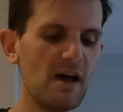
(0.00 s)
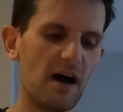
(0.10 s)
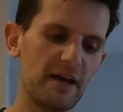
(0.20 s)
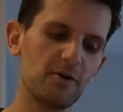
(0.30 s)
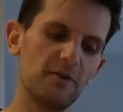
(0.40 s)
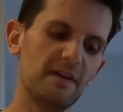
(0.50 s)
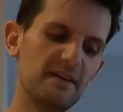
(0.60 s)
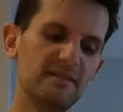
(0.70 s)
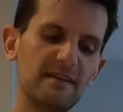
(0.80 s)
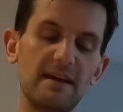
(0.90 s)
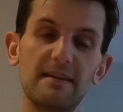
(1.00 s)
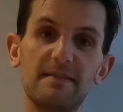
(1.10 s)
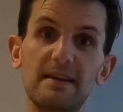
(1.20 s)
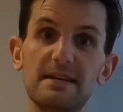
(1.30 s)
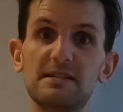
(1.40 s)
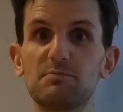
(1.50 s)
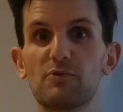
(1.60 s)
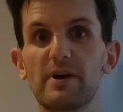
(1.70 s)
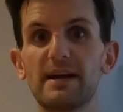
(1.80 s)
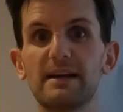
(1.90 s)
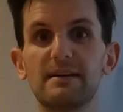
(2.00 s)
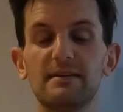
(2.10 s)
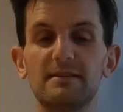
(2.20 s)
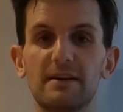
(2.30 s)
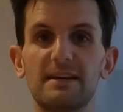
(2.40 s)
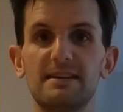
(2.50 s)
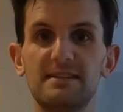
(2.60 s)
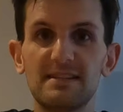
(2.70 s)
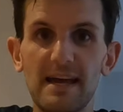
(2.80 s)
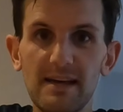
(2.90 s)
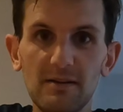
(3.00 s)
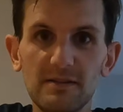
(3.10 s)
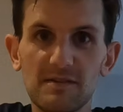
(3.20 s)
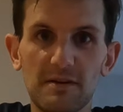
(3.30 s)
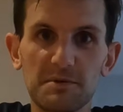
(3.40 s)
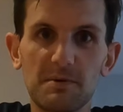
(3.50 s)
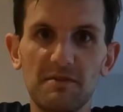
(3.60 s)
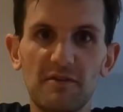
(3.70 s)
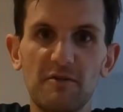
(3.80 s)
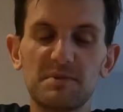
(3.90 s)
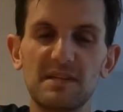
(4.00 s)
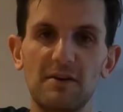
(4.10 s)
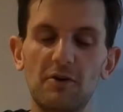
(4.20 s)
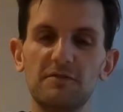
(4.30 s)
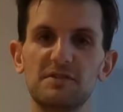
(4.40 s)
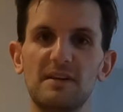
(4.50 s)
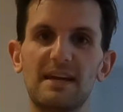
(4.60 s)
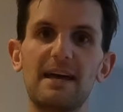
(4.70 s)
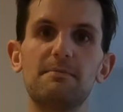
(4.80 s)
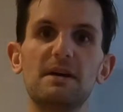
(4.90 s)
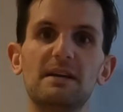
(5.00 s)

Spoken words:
I got these in the spring Nike sale, so they were 25% off, so they came